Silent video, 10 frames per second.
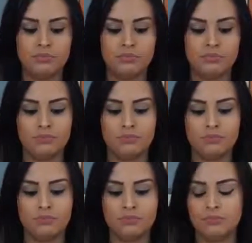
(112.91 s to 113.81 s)

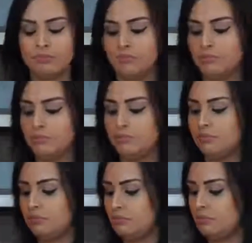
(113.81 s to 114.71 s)

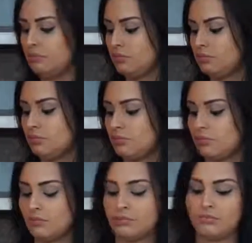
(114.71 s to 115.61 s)

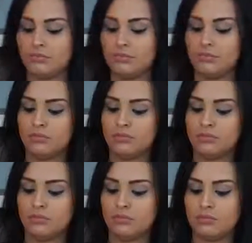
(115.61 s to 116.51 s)

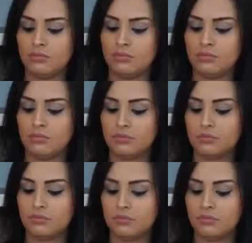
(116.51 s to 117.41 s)

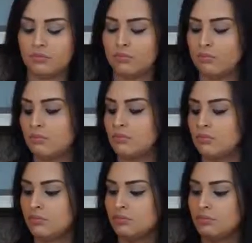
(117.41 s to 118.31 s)
(no one is talking)